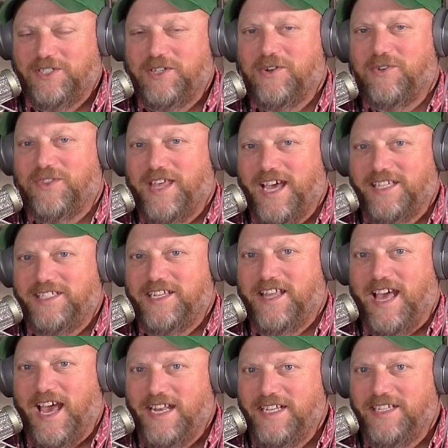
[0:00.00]
So that's
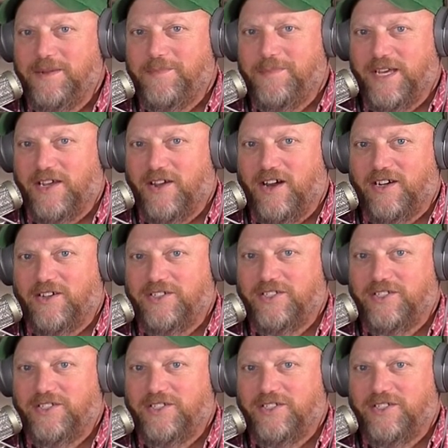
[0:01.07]
that is a big honor.